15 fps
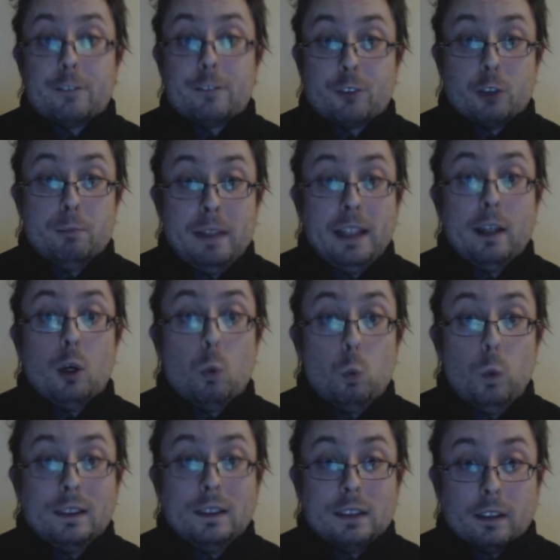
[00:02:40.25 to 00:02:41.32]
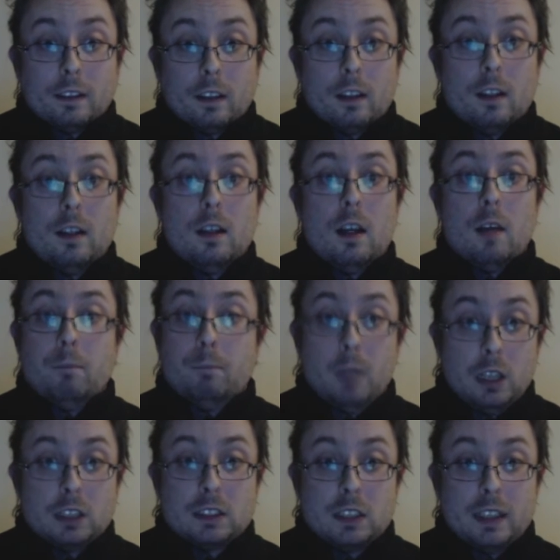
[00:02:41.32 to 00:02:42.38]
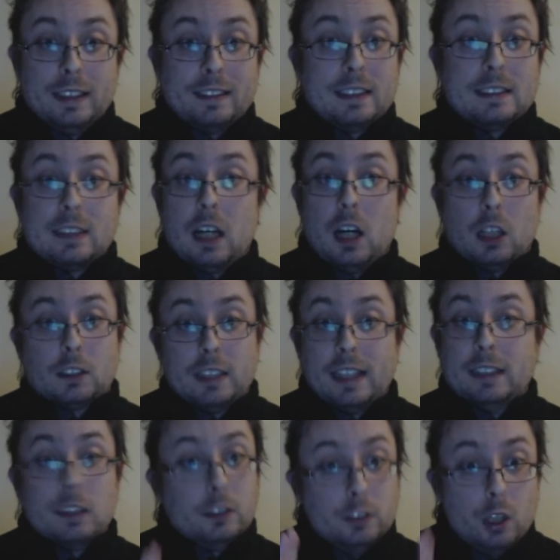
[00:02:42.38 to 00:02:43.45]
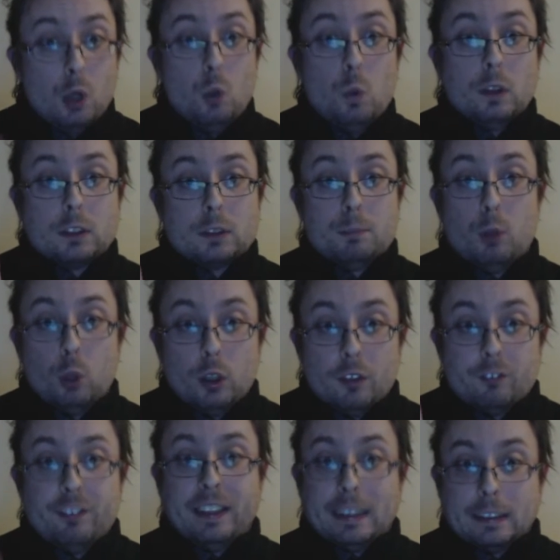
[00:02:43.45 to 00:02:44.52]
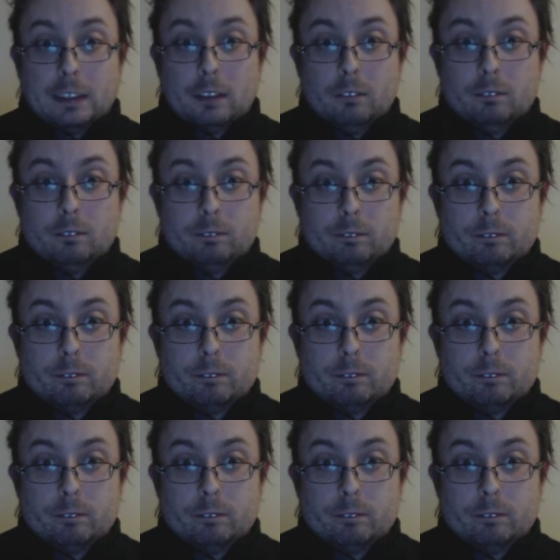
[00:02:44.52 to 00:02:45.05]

And from me, well done. Mastering this art is no small feat.